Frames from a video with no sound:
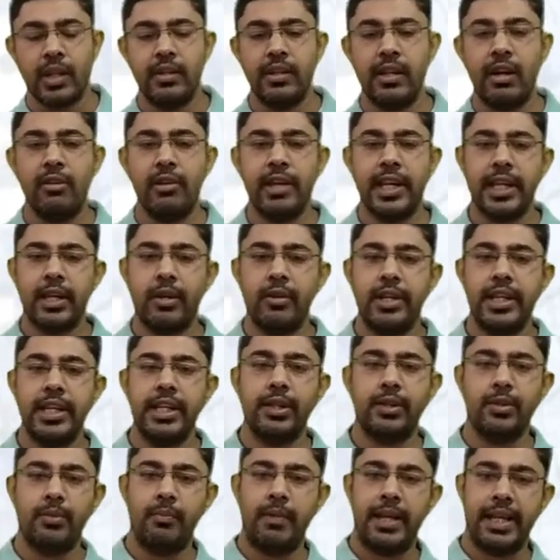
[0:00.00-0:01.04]
Now
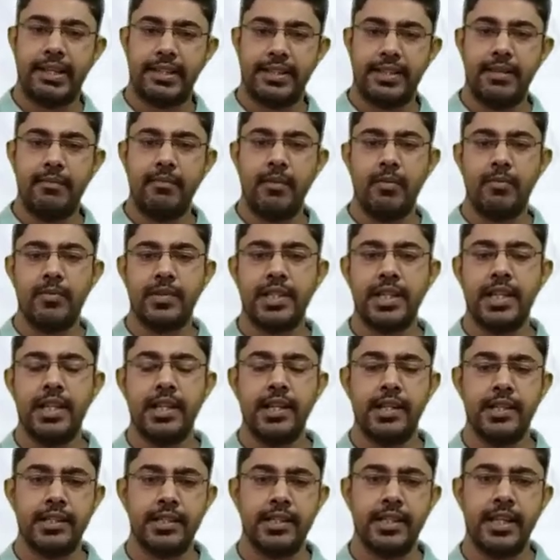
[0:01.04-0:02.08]
according to maximum
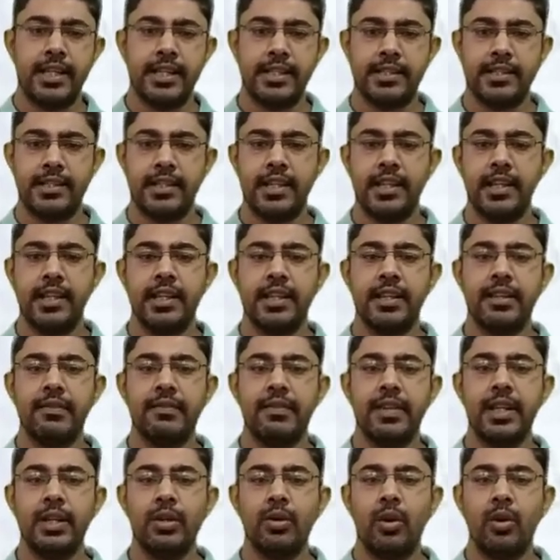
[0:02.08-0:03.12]
shear stress theory,
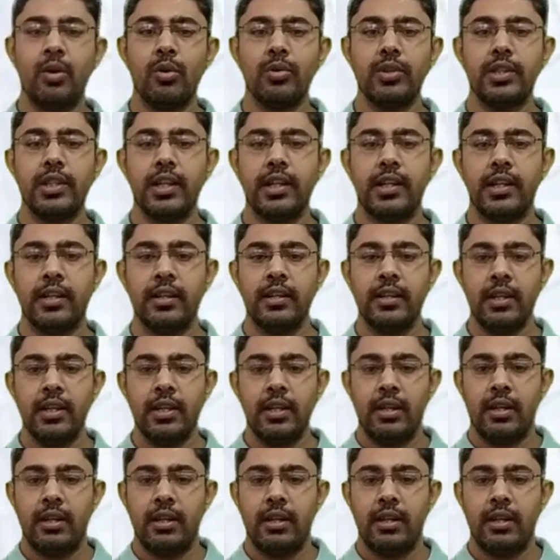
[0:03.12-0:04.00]
we know the